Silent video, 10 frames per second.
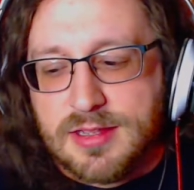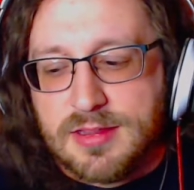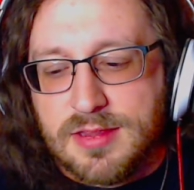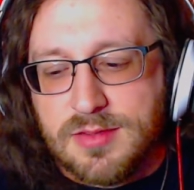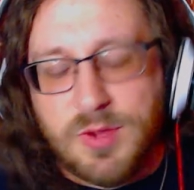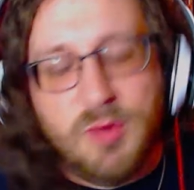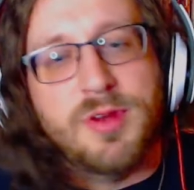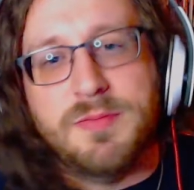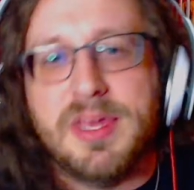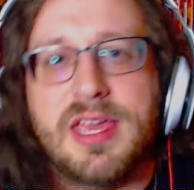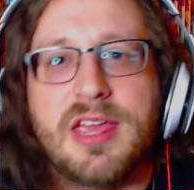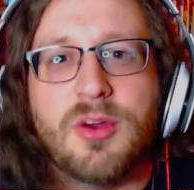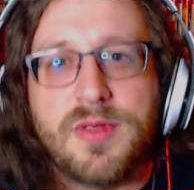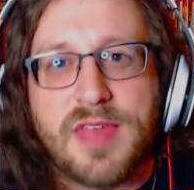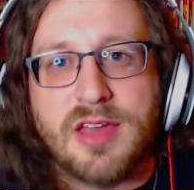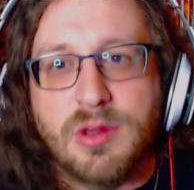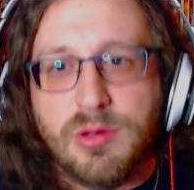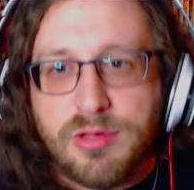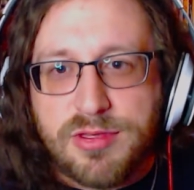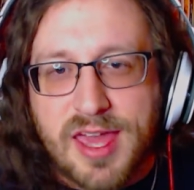we wouldn't be here without you.
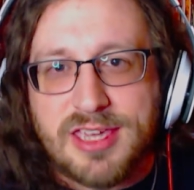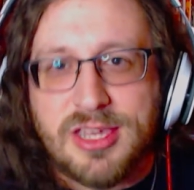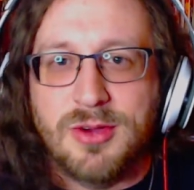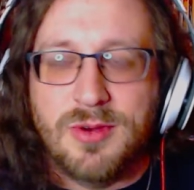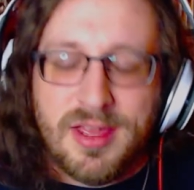Thank you.